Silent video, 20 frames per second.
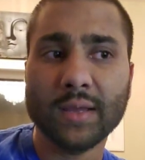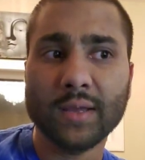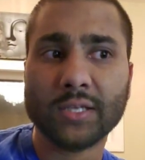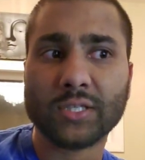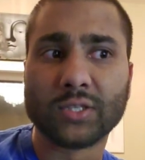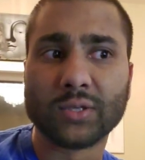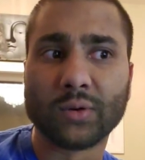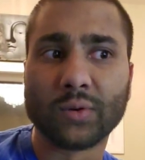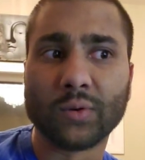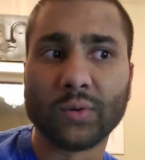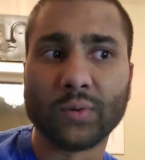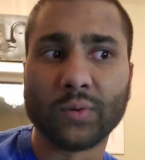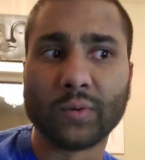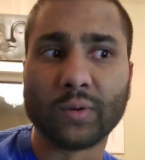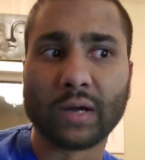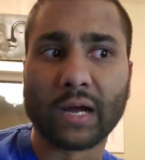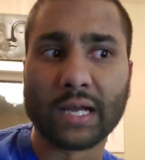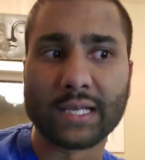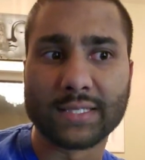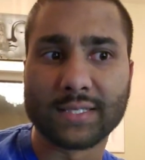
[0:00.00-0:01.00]
So
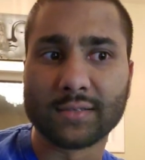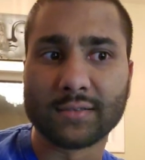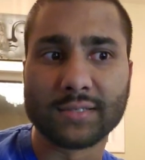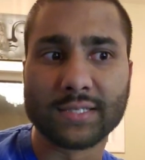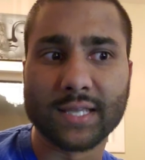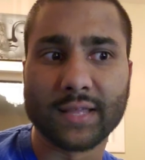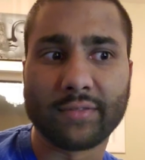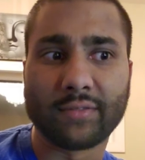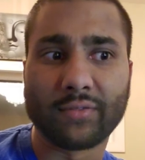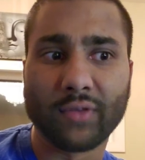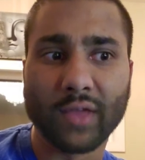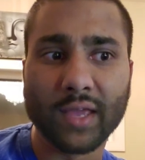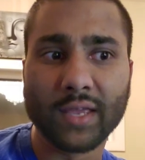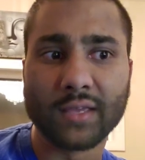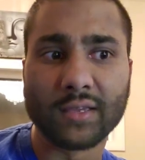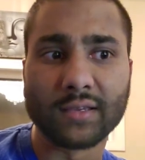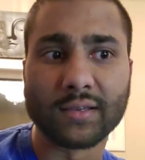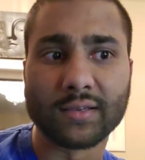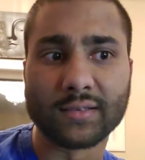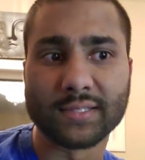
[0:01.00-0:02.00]
I still said thank
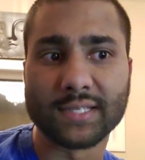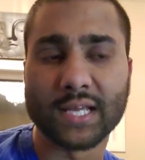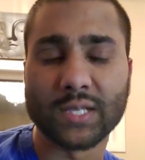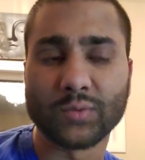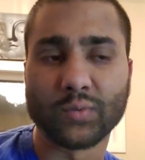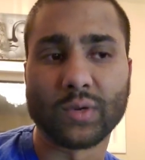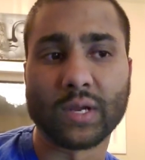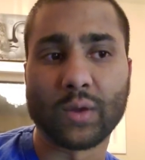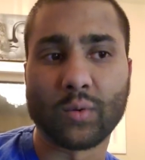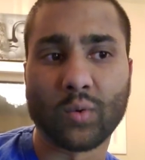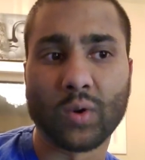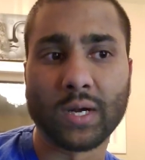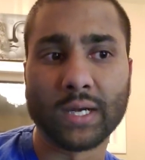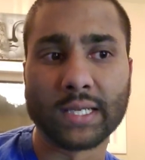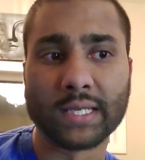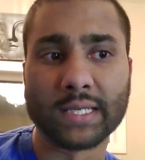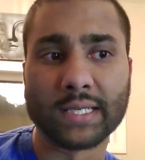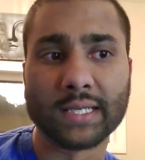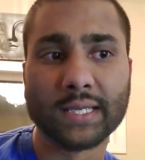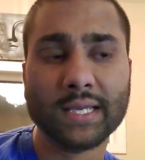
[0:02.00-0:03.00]
you because that's what I
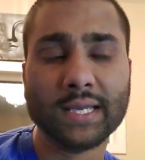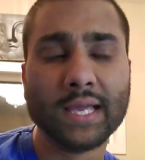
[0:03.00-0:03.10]
wanted.